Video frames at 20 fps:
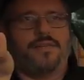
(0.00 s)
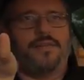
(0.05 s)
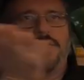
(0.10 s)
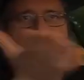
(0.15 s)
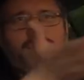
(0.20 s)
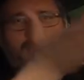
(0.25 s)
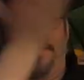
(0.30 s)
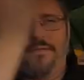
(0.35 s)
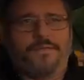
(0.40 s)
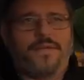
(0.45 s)
You
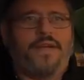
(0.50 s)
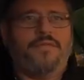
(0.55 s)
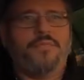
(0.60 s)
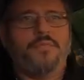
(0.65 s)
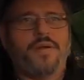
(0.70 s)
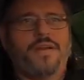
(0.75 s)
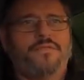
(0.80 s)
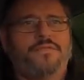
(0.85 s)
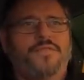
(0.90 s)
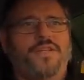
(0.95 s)
gotta
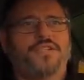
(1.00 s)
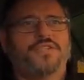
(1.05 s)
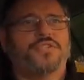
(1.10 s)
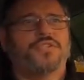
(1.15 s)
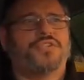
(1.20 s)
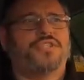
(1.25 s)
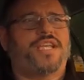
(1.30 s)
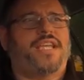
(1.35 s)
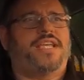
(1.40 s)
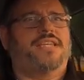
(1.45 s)
everybody flush
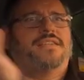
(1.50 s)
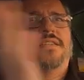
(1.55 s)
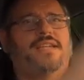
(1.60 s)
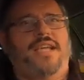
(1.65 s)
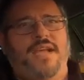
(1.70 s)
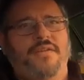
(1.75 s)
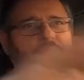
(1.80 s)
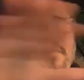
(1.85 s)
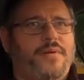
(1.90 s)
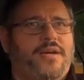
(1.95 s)
your shit.
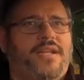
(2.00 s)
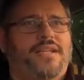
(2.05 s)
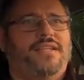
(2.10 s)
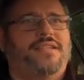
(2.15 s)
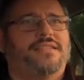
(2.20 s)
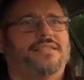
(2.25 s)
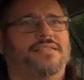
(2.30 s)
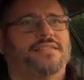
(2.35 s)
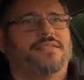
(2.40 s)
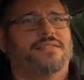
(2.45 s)
Everybody
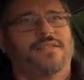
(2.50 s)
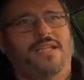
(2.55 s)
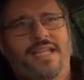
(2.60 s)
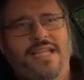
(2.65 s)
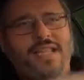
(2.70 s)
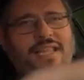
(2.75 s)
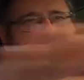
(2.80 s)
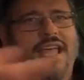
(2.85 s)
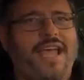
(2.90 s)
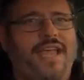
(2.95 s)
yeah,
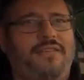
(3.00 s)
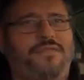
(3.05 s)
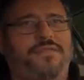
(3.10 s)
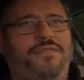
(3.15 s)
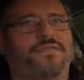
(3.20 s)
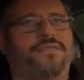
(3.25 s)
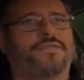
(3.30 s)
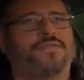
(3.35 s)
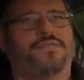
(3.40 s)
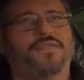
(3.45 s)
in yeah. life,
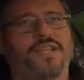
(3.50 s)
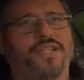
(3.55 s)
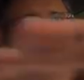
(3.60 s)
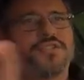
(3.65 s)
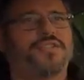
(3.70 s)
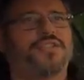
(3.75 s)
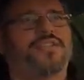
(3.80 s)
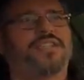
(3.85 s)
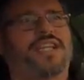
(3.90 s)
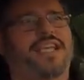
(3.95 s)
flush
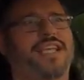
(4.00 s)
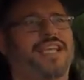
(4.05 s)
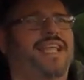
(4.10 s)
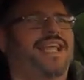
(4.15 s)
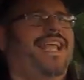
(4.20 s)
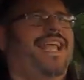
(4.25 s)
your shit.